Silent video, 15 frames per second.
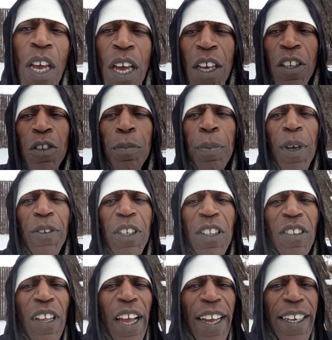Spirit
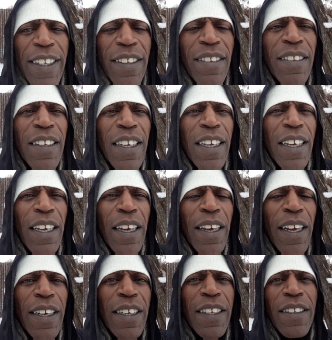Science
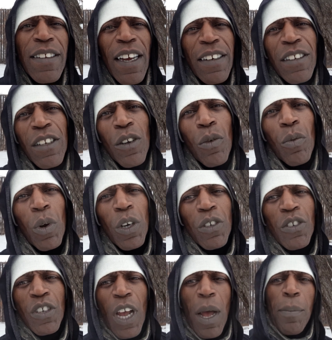conducted a
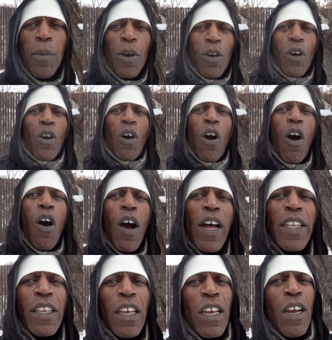workshop
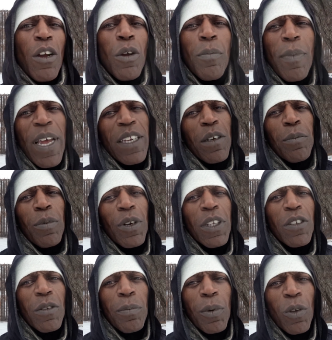on Hermetic
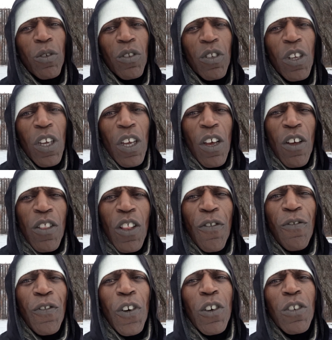principles. The
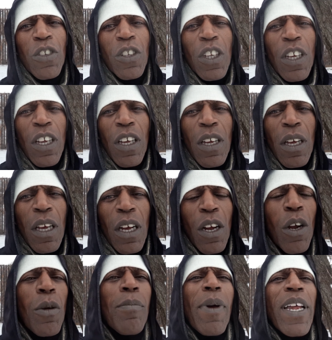first
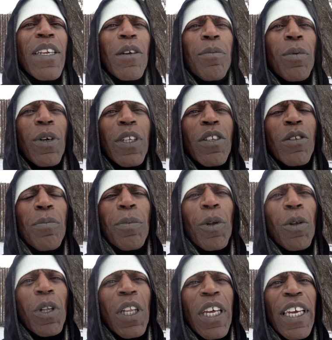Hermetic
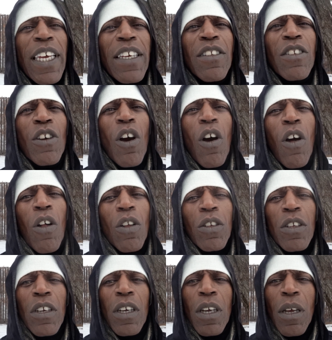principle is
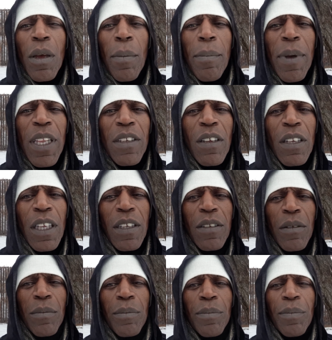called
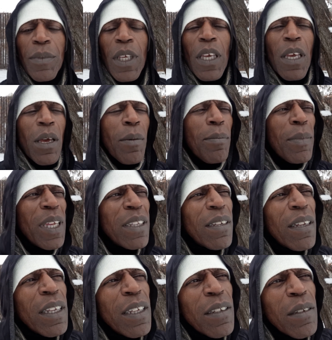mentalism.
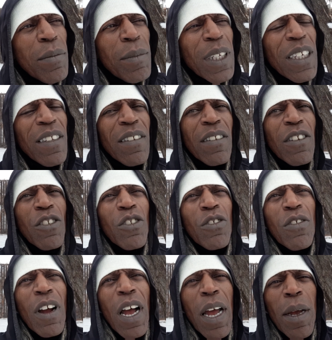Mentalism is
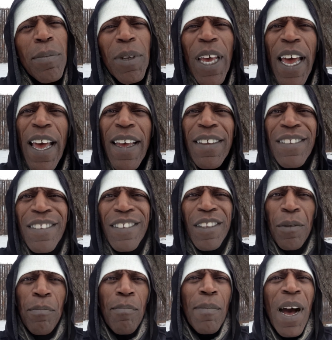described as
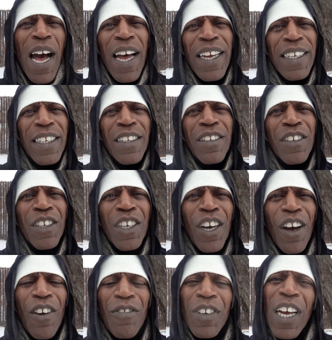the mind
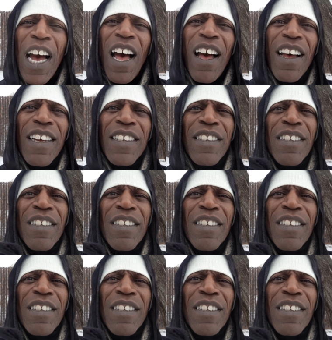of God.